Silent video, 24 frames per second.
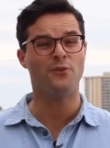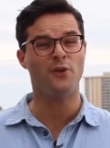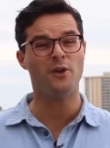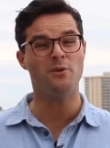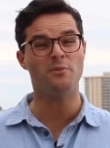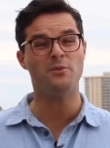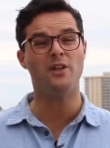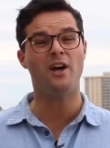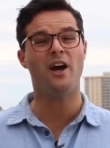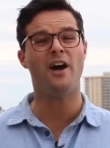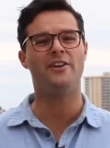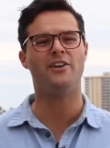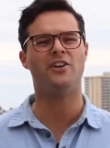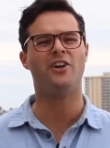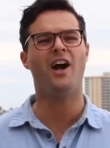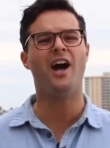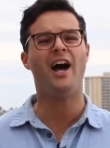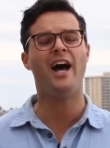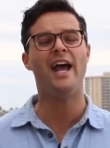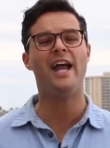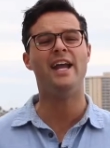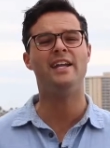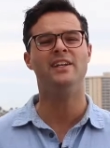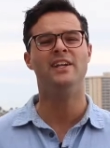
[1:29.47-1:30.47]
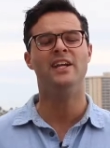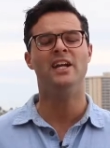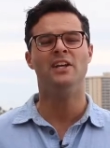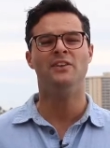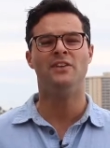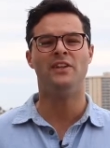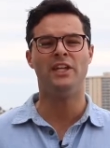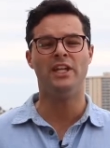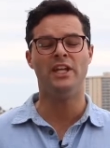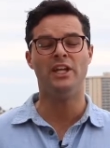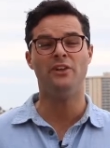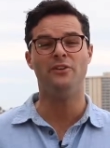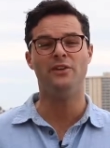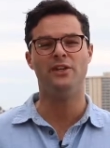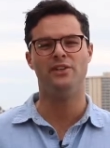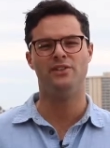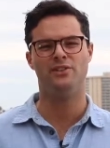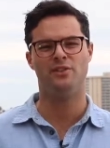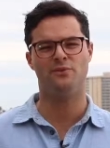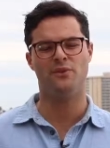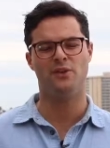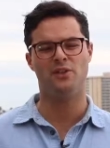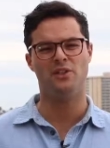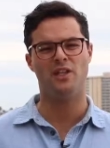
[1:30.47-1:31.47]
from God or hide the
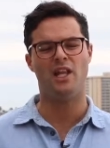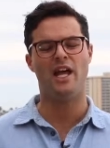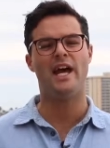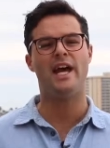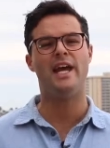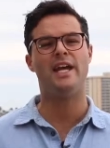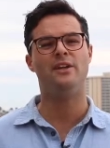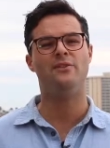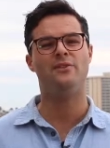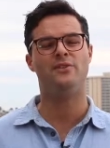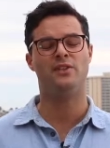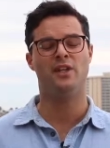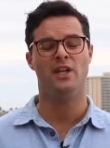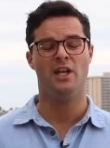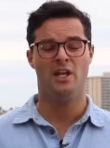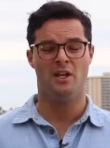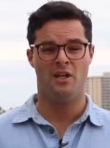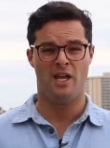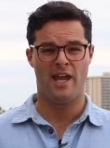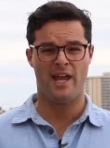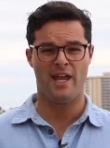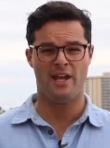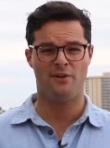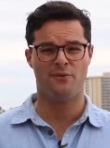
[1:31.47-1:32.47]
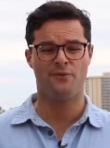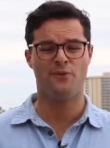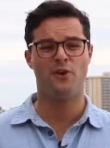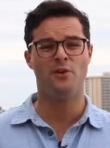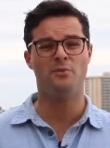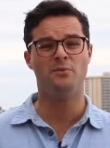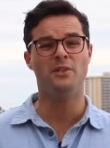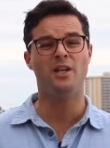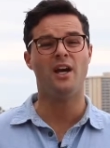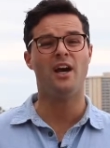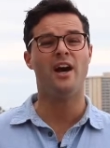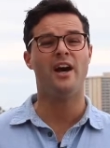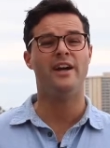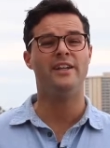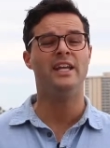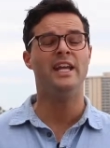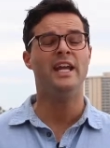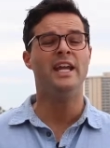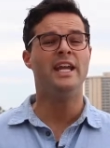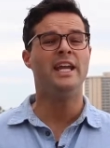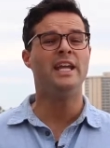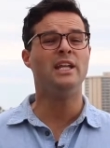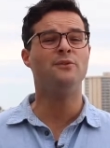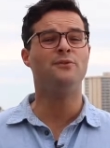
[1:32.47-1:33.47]
areas of our lives uh, from
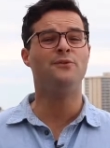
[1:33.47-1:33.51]
God.